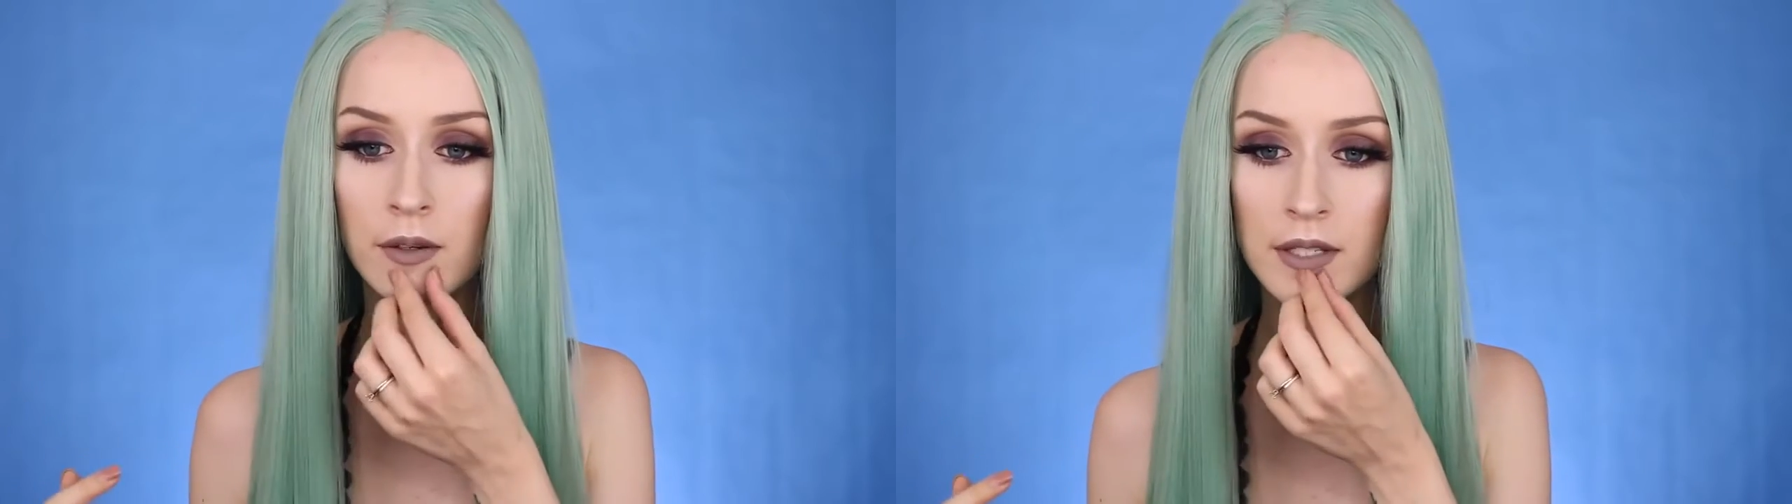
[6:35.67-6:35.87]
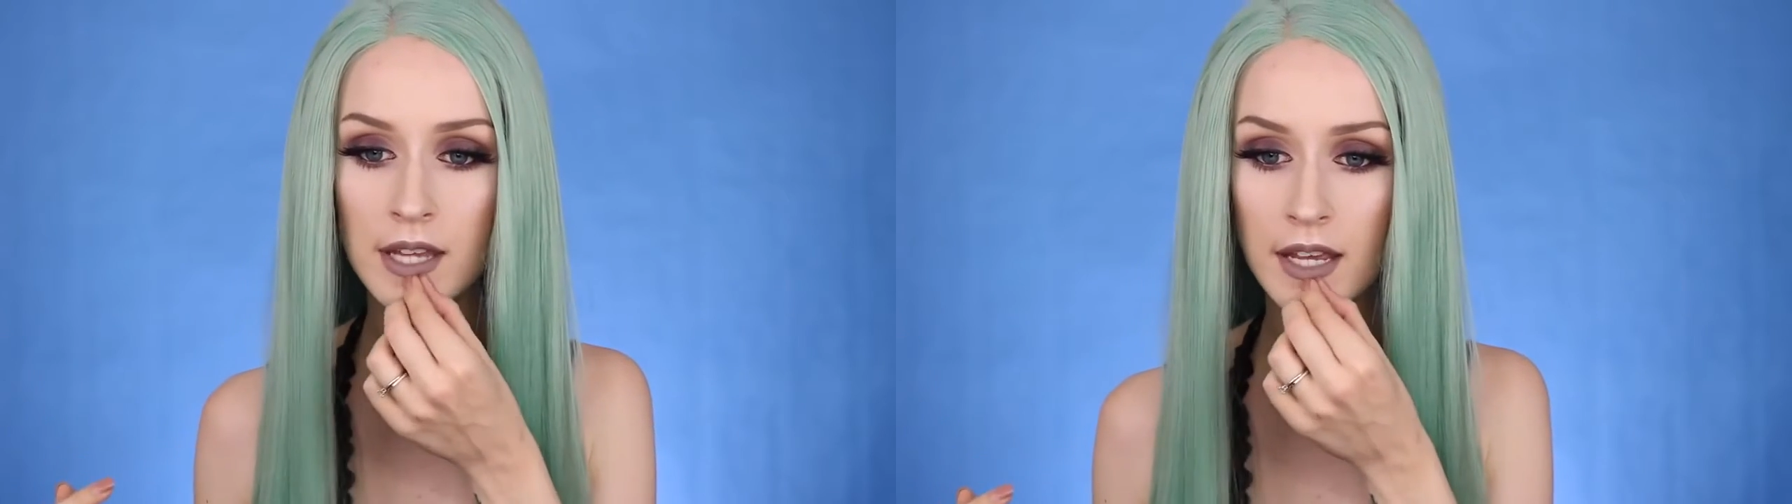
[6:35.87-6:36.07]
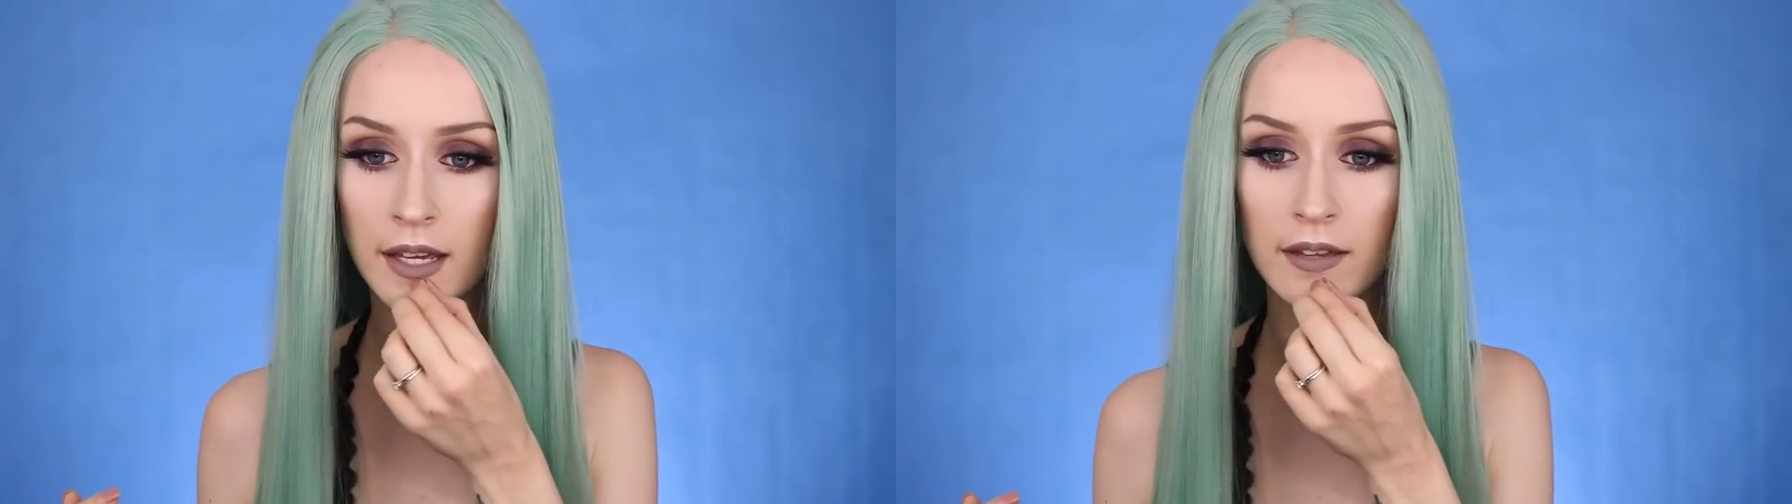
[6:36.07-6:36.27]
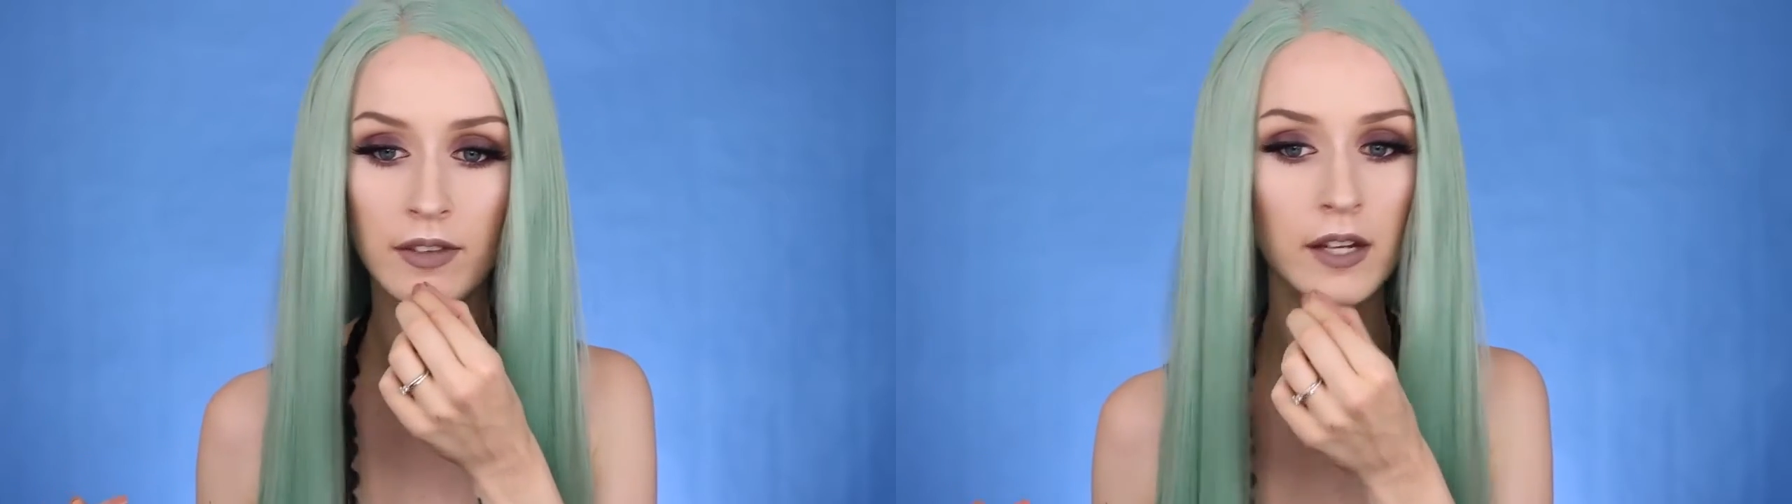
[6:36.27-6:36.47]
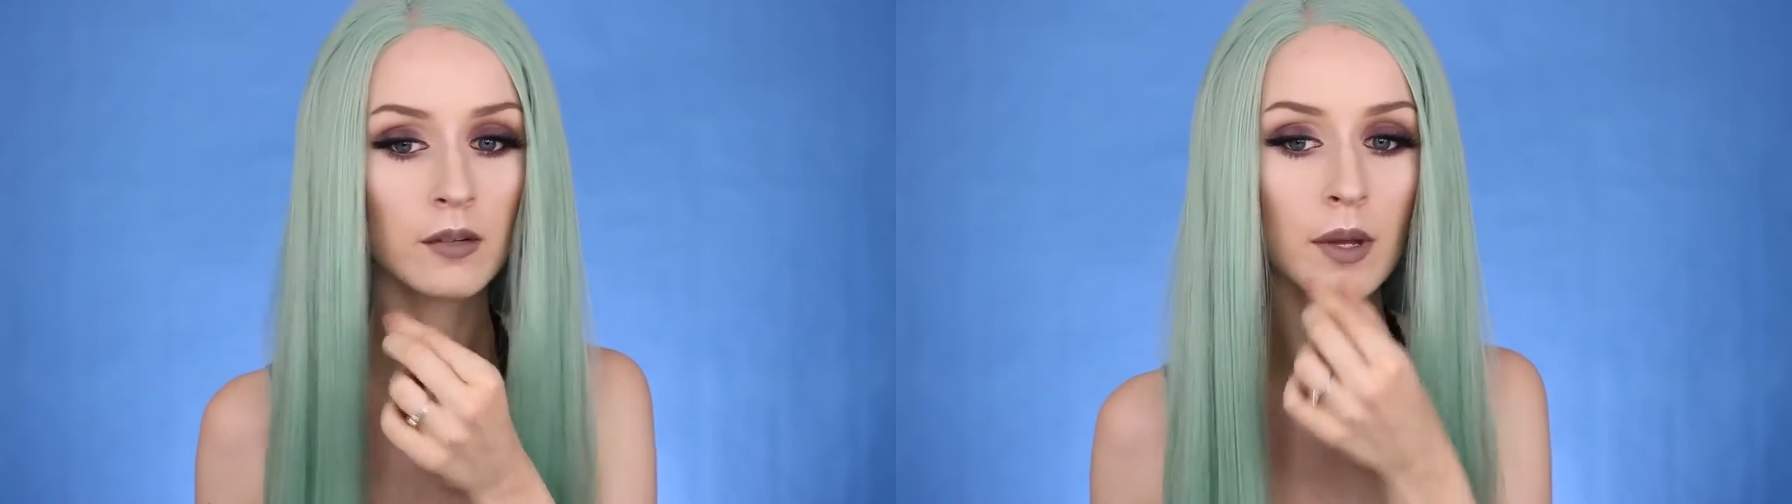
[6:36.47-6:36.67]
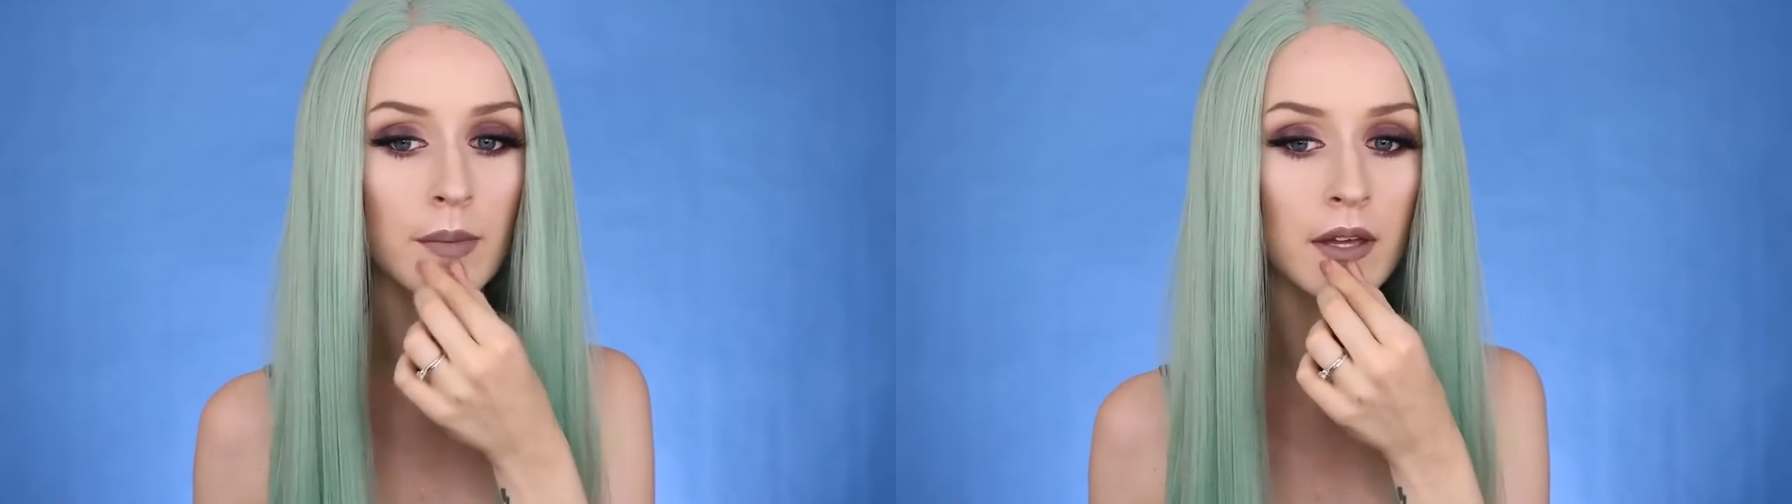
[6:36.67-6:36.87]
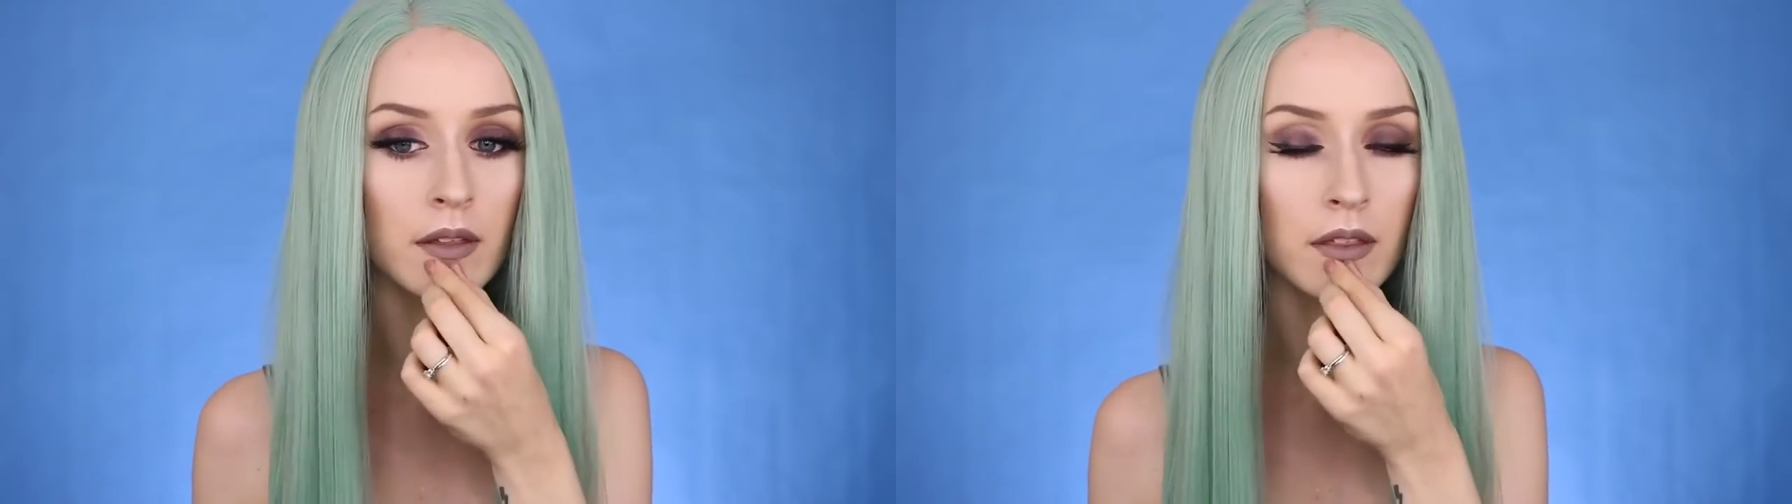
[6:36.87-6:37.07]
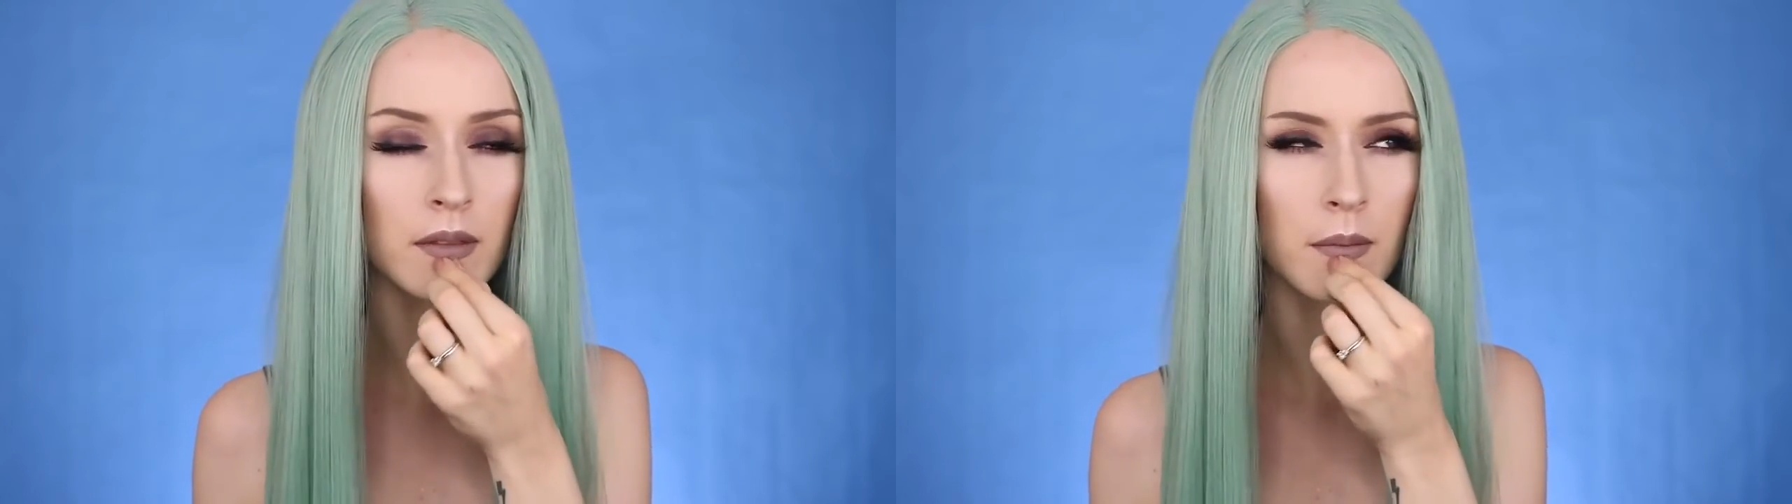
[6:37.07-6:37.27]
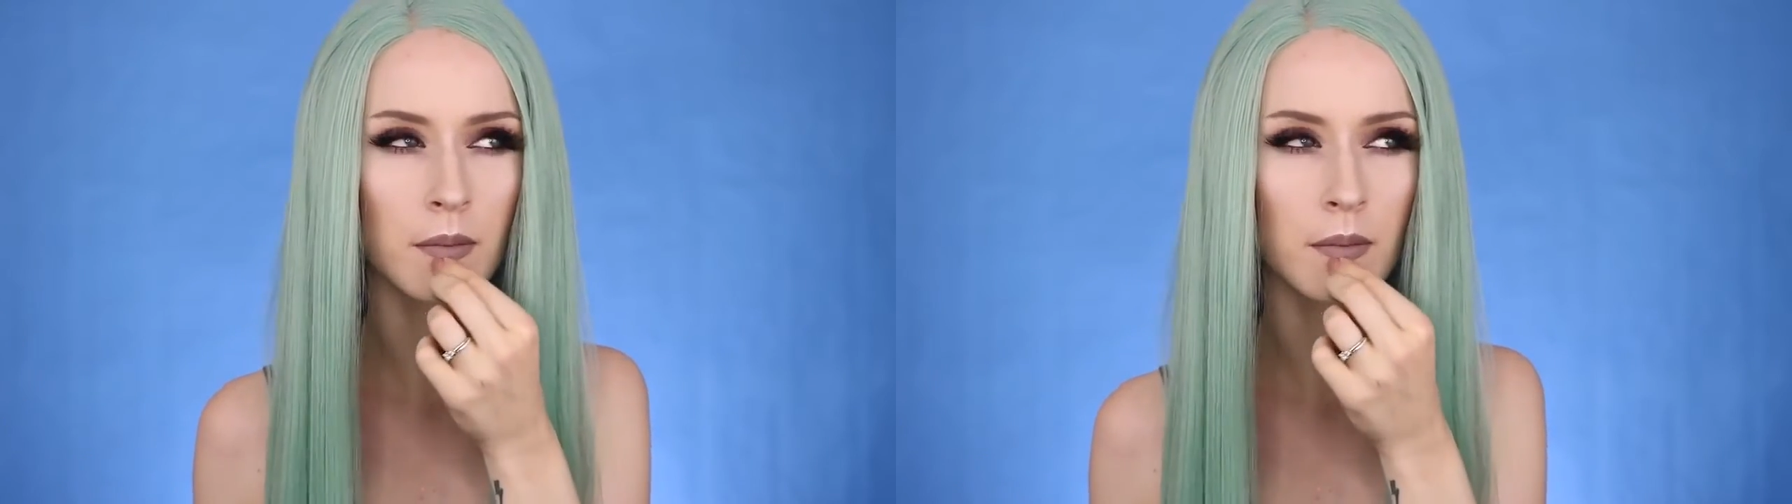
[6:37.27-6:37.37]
it would take. I have hair in my mouth.